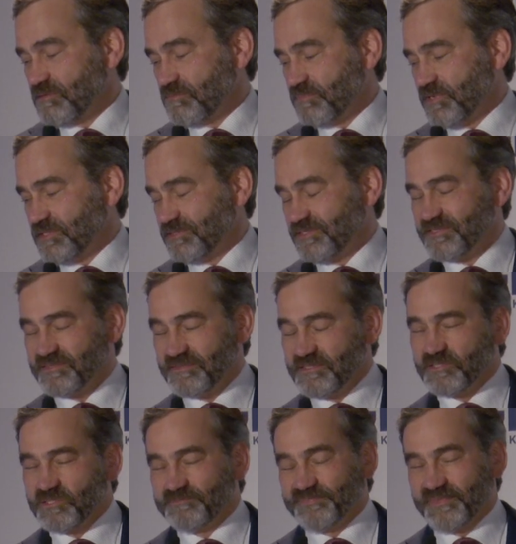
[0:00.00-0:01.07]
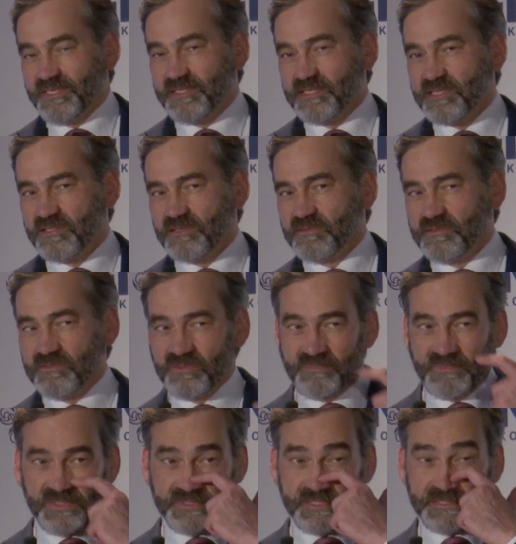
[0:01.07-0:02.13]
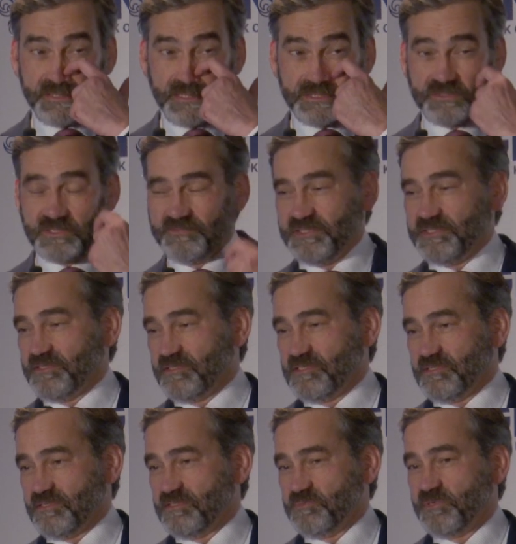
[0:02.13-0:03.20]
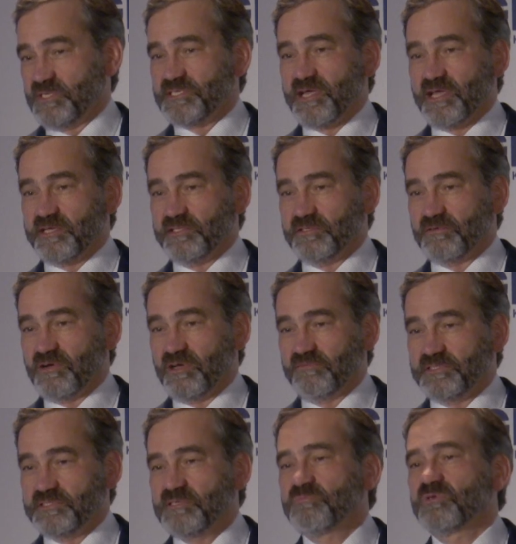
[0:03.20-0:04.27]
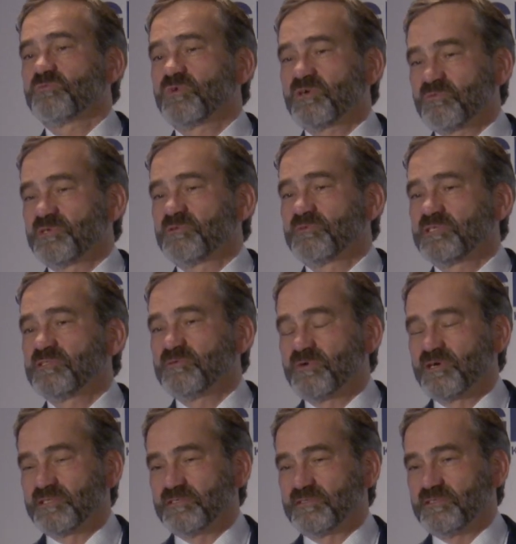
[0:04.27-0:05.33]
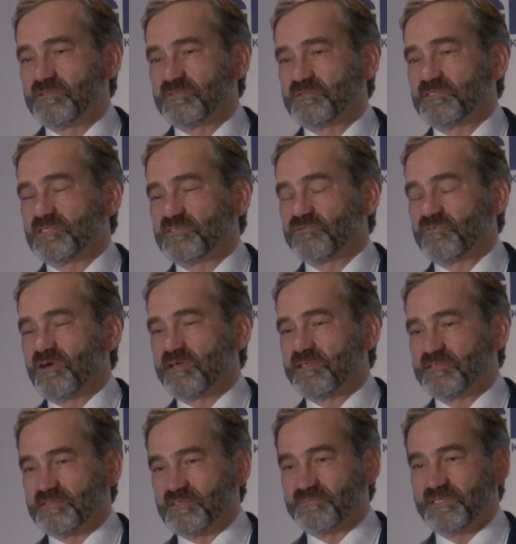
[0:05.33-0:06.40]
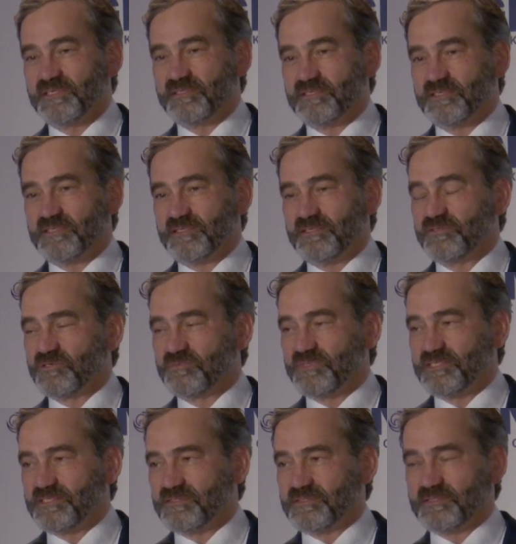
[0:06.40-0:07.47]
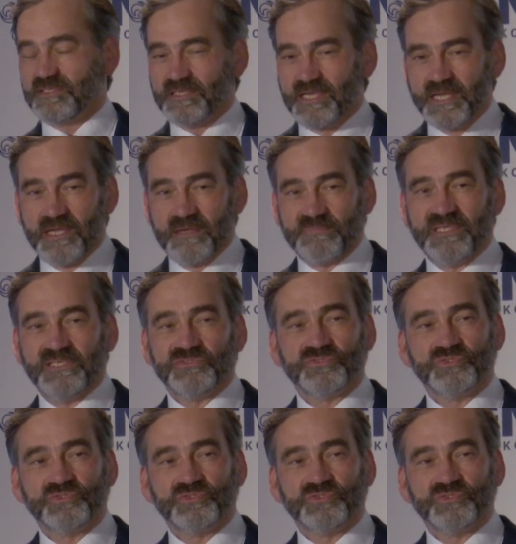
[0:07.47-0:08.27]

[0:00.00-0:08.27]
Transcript: But this, the mineralization at the surface, it's spectacular, obviously. But what we really want to do is find something, these potential